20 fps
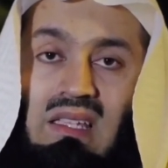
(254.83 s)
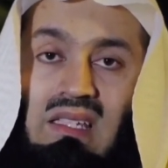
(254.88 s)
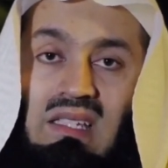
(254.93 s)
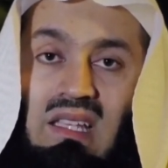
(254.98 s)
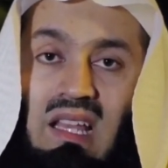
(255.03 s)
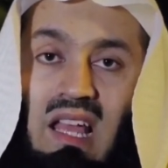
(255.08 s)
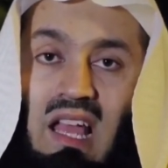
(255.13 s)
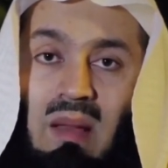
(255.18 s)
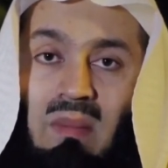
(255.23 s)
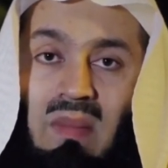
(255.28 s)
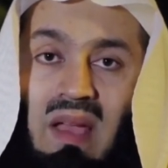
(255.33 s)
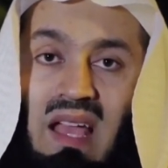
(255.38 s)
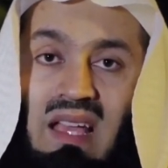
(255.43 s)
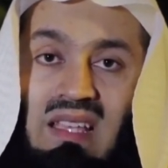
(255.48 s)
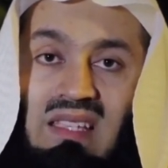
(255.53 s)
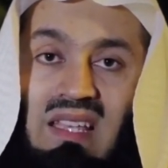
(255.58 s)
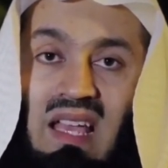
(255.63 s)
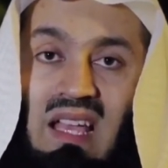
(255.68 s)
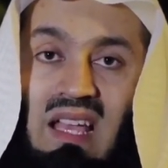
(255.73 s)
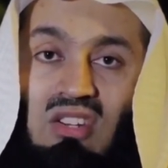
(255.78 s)
Islam
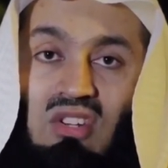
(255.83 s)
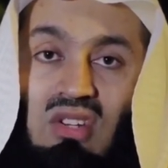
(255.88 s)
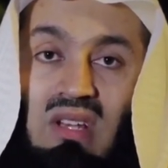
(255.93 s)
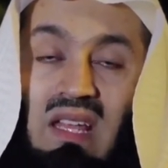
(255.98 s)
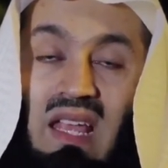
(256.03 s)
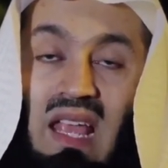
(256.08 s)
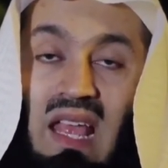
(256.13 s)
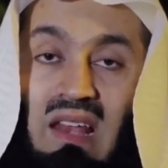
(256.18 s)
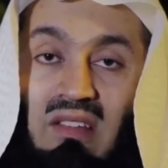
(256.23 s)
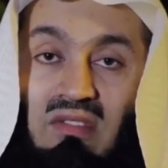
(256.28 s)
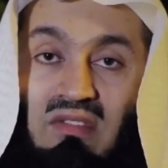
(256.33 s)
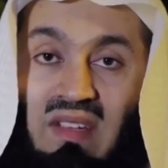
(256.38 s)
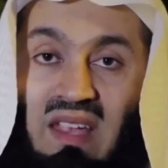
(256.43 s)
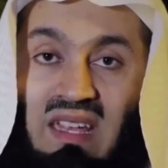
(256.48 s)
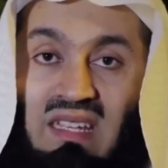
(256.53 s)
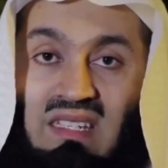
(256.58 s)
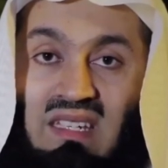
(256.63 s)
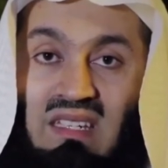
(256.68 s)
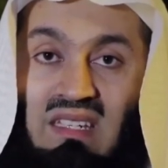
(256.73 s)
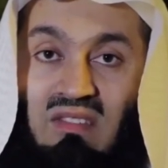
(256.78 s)
has actually
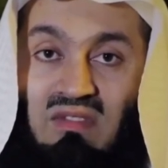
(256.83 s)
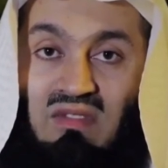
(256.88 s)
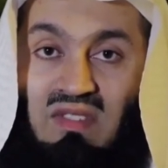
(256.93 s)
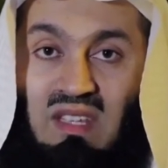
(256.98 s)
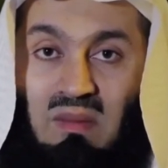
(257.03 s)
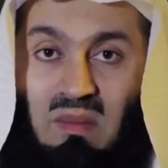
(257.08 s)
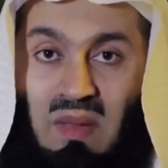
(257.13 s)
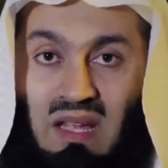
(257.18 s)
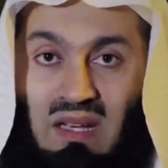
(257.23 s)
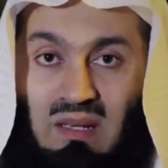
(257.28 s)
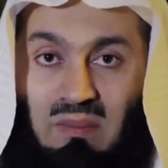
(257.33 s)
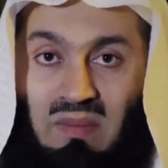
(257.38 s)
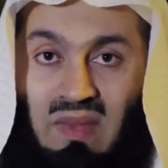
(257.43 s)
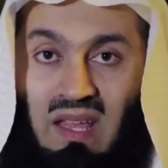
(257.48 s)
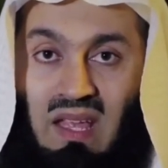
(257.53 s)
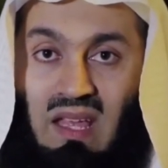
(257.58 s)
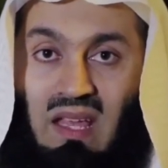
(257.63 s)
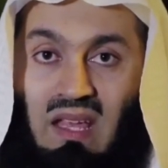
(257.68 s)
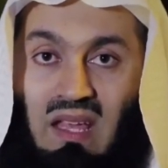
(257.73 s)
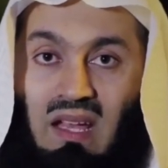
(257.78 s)
elevated a female
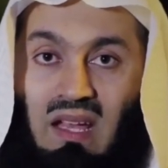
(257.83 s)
